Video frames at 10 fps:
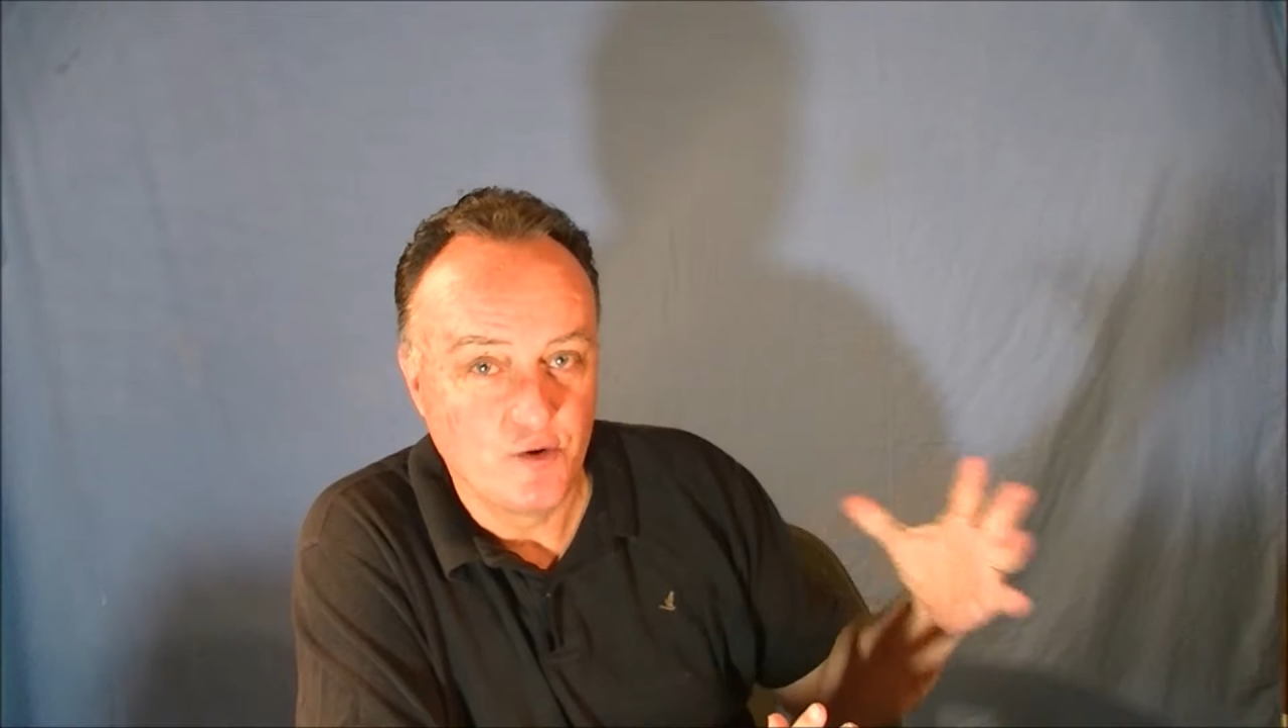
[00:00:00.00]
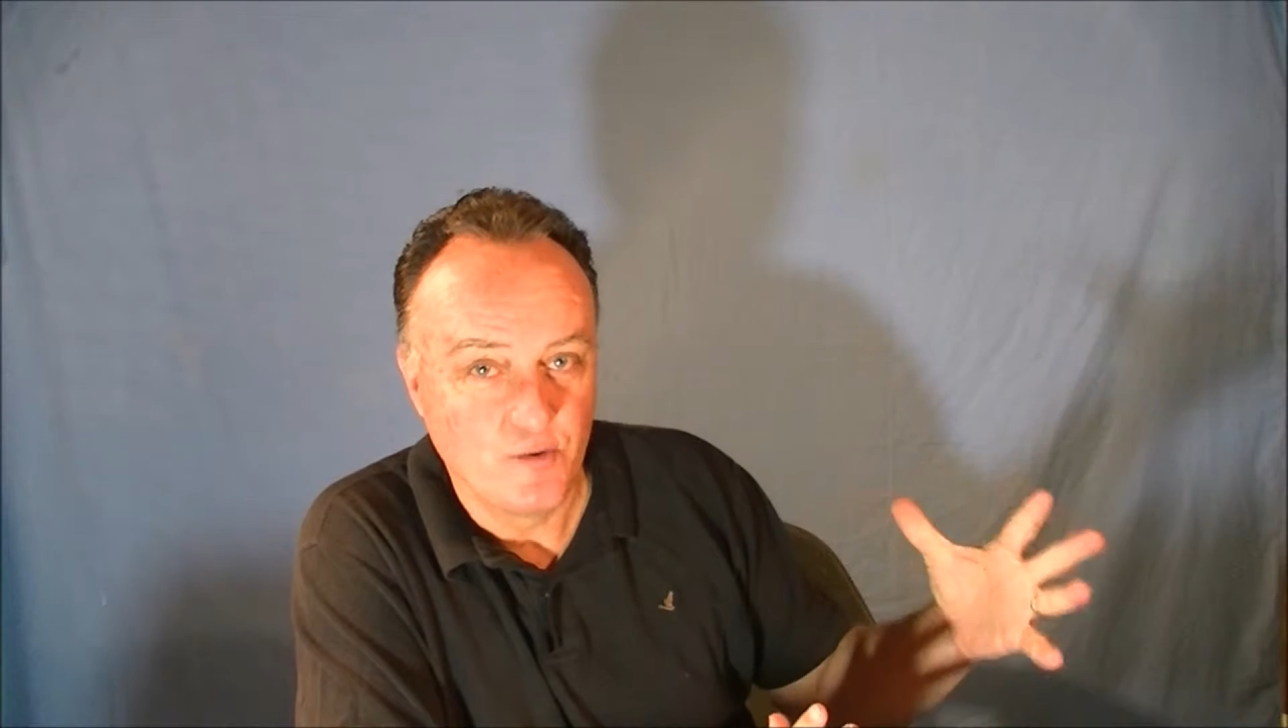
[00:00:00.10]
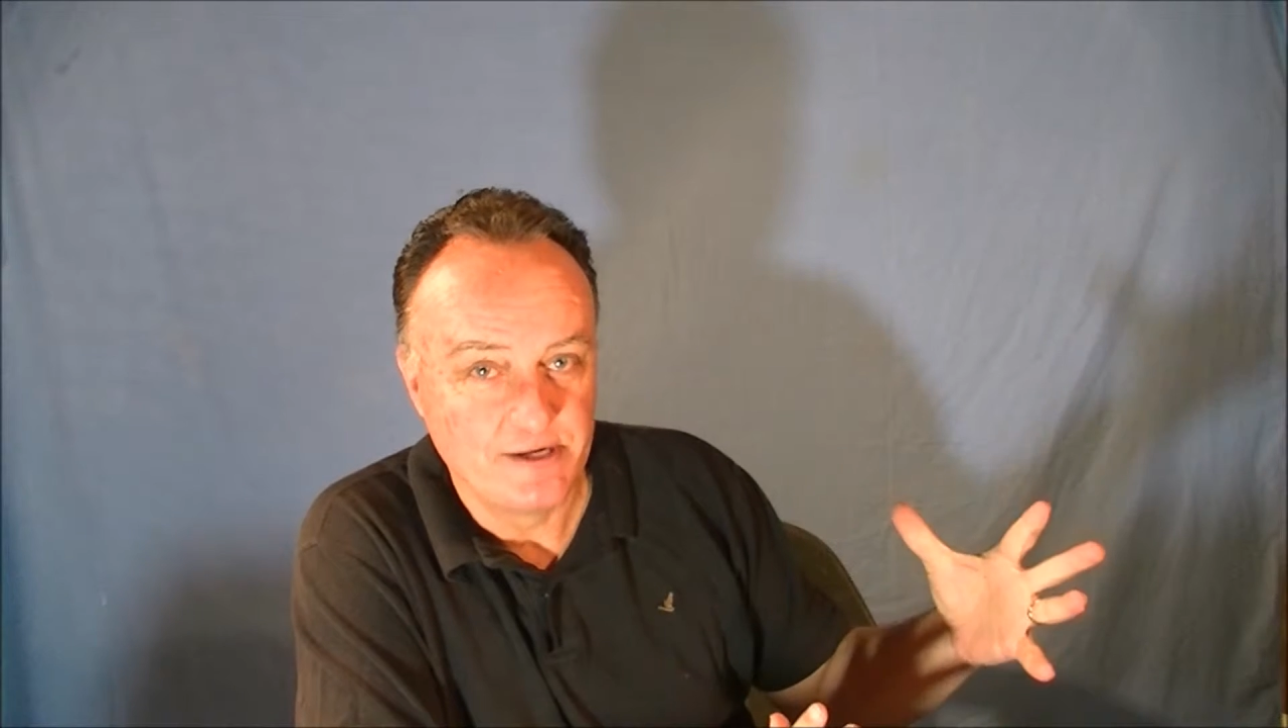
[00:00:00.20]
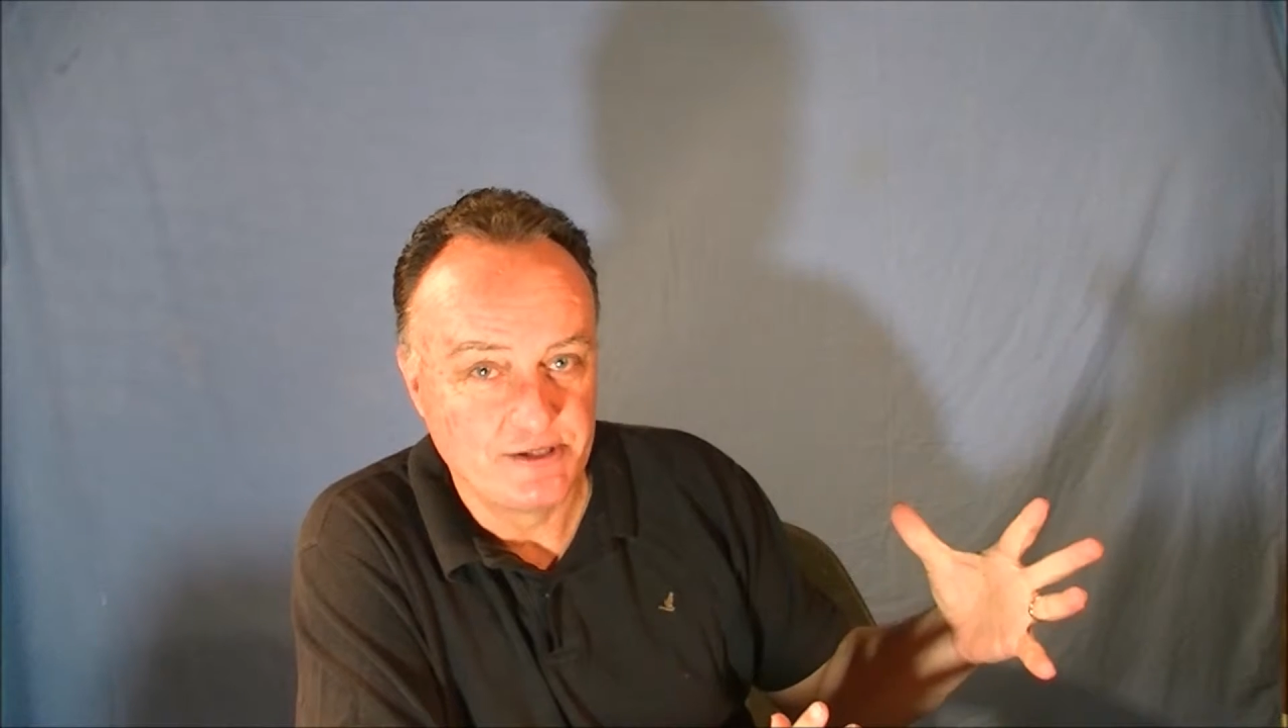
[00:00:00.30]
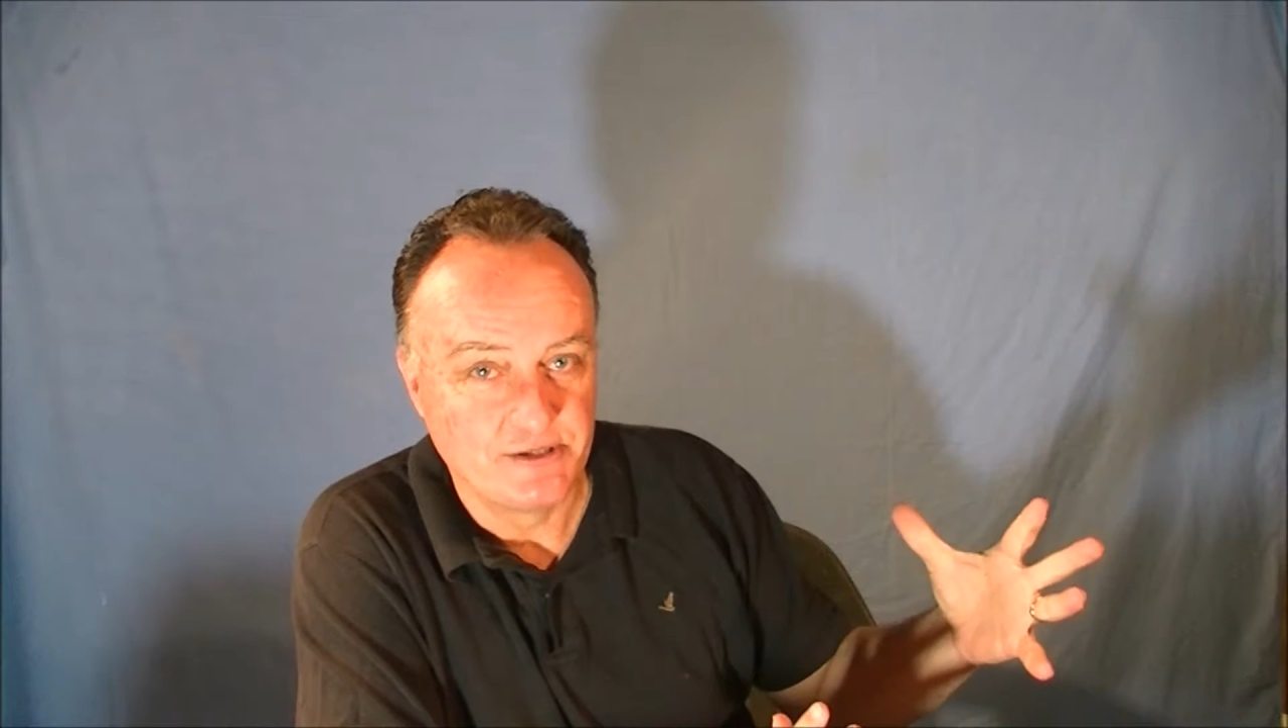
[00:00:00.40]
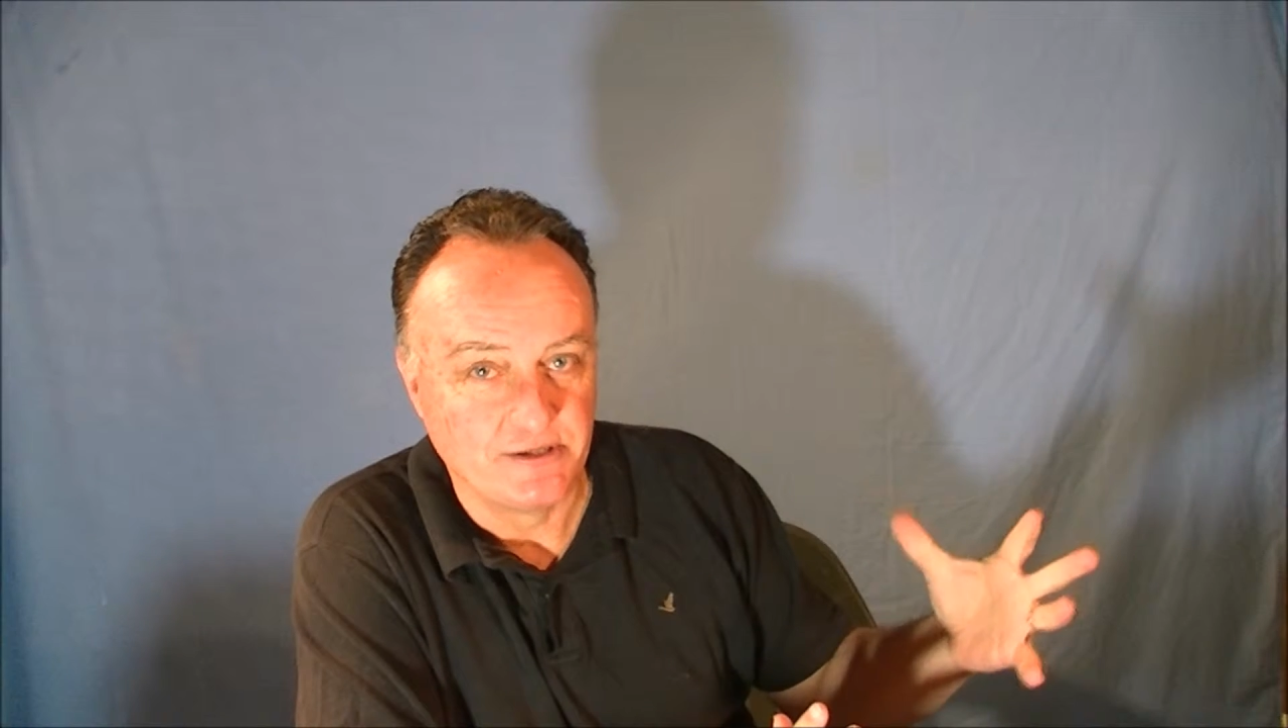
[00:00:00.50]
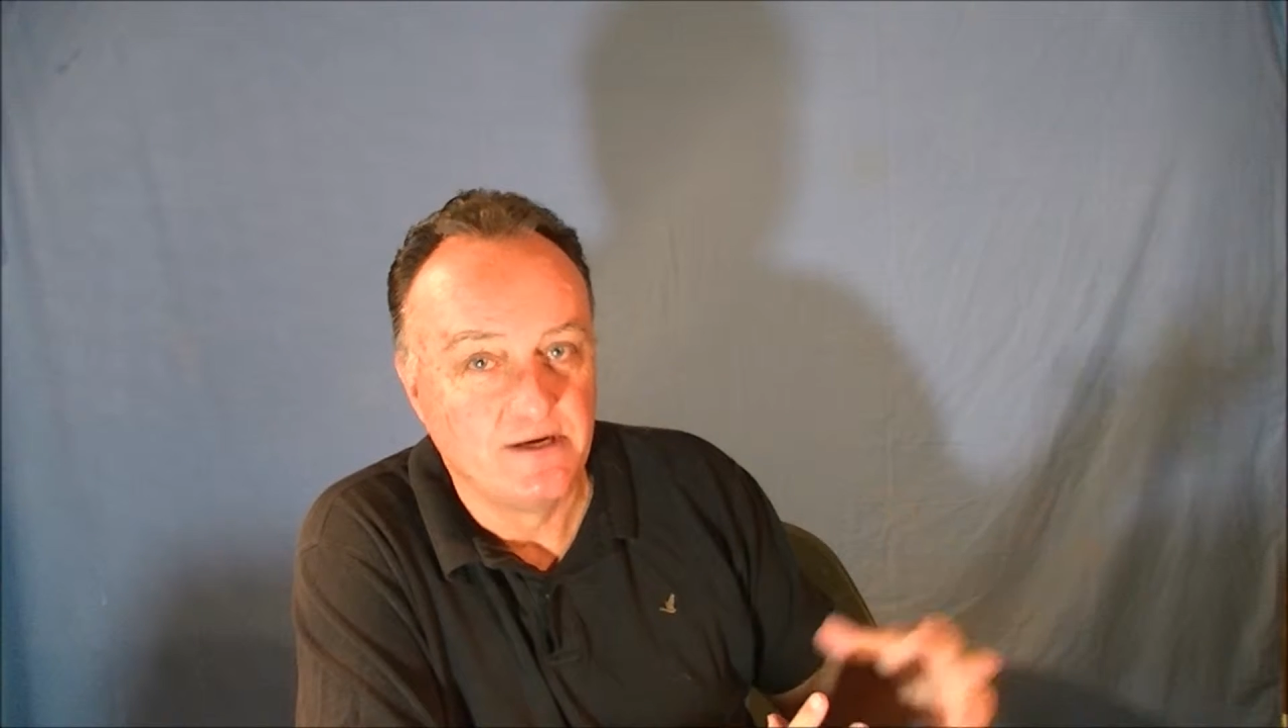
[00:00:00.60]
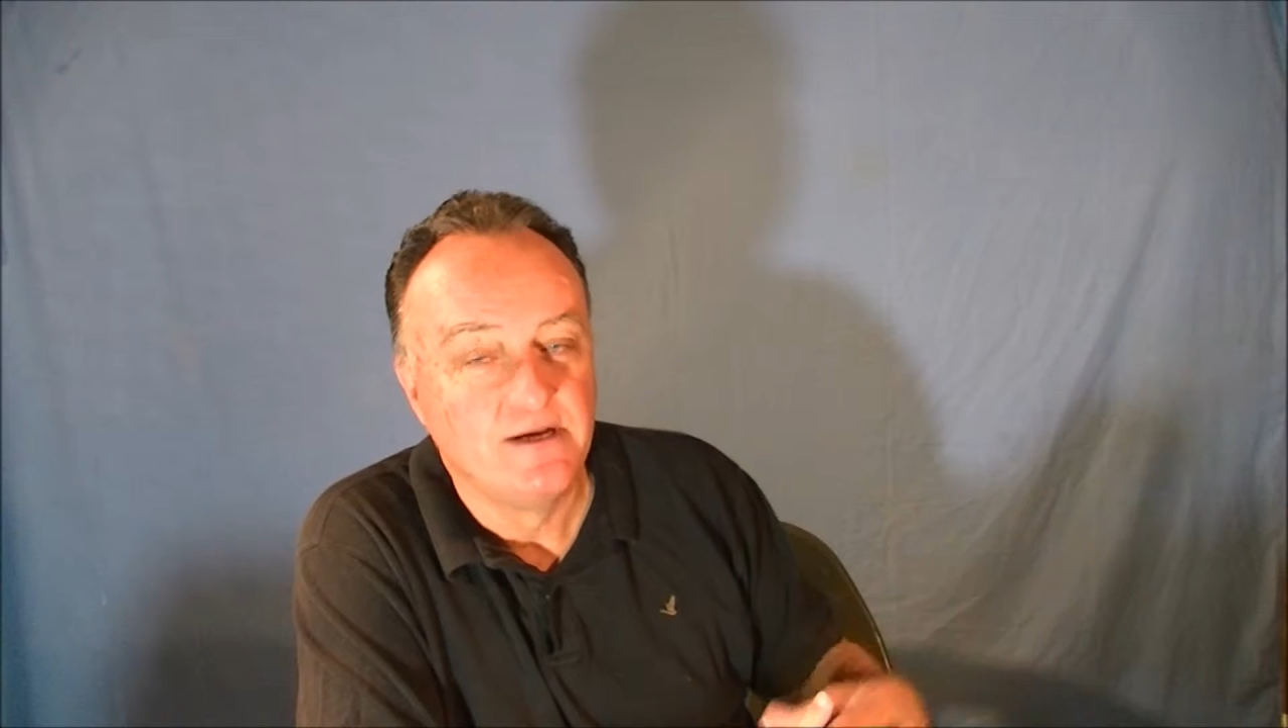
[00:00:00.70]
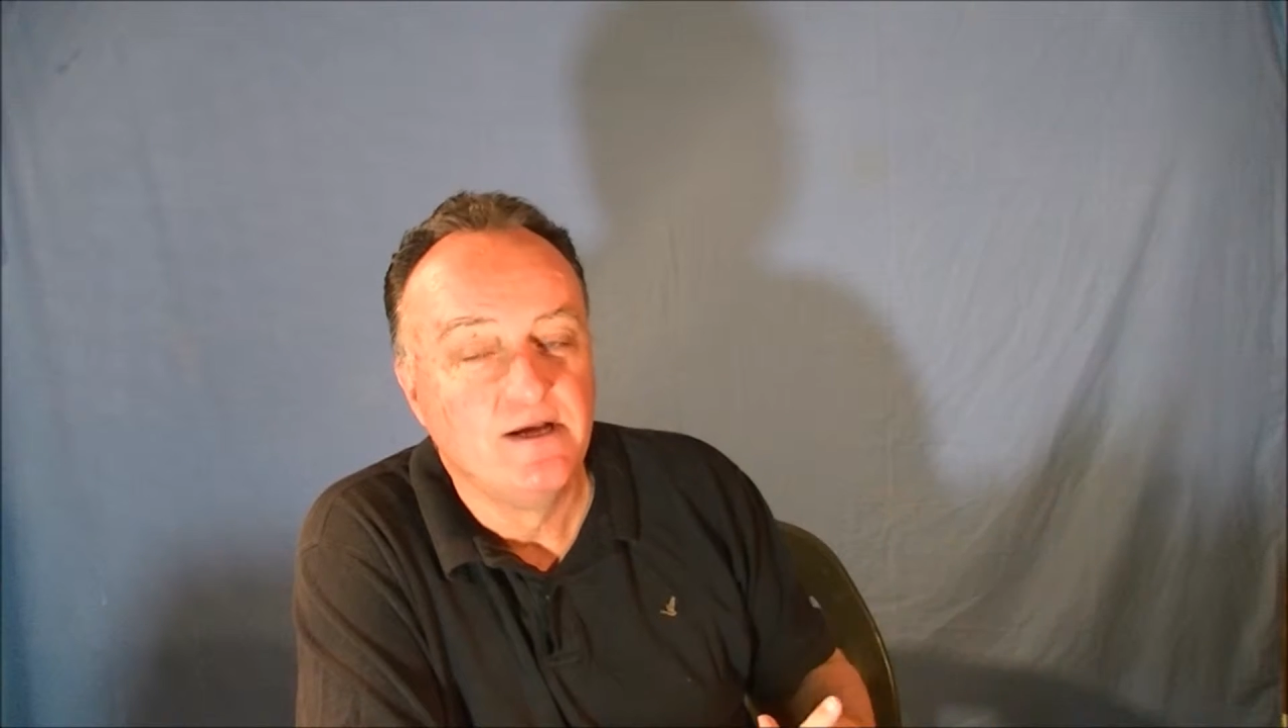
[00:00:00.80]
question